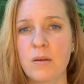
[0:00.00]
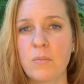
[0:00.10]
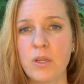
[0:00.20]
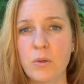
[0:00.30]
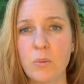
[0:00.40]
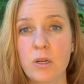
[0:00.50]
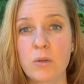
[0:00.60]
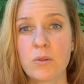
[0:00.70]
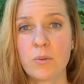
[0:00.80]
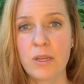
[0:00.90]
But you work
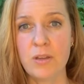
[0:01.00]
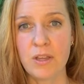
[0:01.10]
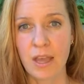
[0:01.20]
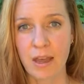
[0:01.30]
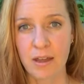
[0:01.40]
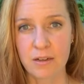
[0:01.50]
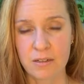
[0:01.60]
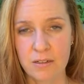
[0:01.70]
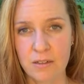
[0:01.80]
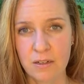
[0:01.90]
with what you can,
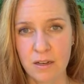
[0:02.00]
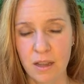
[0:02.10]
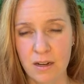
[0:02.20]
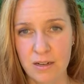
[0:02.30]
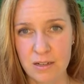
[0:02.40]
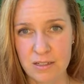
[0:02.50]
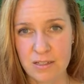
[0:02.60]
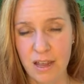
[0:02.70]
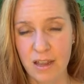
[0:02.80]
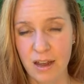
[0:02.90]
and it is,
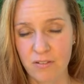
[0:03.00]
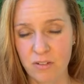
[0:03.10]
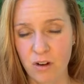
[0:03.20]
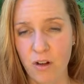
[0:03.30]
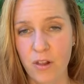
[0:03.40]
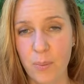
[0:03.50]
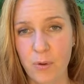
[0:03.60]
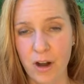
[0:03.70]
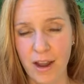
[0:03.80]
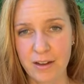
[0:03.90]
after all, a
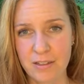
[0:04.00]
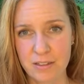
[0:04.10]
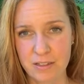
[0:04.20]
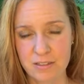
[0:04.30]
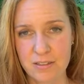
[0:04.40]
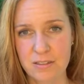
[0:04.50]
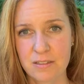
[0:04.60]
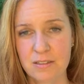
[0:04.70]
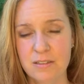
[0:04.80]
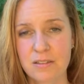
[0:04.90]
practice.
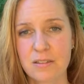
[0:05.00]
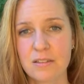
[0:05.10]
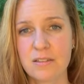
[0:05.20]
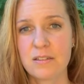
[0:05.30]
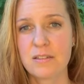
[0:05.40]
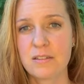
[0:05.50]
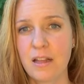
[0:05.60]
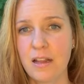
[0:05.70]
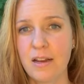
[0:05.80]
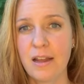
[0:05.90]

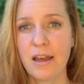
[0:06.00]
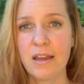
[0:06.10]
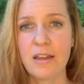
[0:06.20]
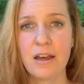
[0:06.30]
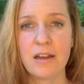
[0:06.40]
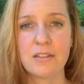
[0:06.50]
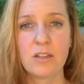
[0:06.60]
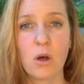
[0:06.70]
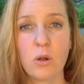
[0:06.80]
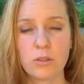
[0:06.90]
Salanaya
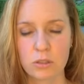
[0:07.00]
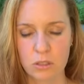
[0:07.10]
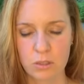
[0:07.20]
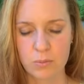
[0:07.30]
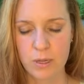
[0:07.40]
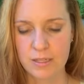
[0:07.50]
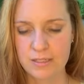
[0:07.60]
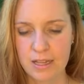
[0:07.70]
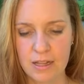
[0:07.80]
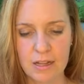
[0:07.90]
tau tukapa
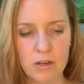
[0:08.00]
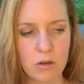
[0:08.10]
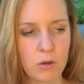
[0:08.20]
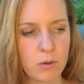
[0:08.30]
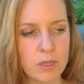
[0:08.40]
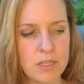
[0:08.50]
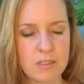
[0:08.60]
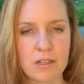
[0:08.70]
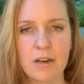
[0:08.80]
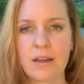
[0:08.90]
salananoi
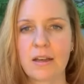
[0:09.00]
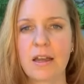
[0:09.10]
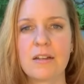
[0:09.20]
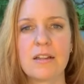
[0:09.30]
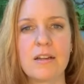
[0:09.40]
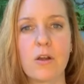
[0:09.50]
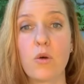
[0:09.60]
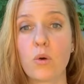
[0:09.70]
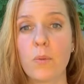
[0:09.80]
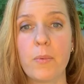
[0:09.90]
tilakata
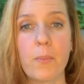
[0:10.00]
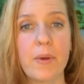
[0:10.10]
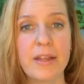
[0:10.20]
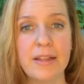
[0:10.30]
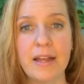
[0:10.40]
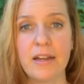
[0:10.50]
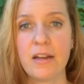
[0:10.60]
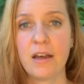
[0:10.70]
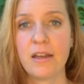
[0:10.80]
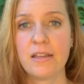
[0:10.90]
tadokopa by
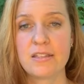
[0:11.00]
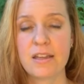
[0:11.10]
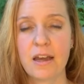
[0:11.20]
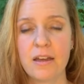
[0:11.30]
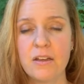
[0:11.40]
lananaisa.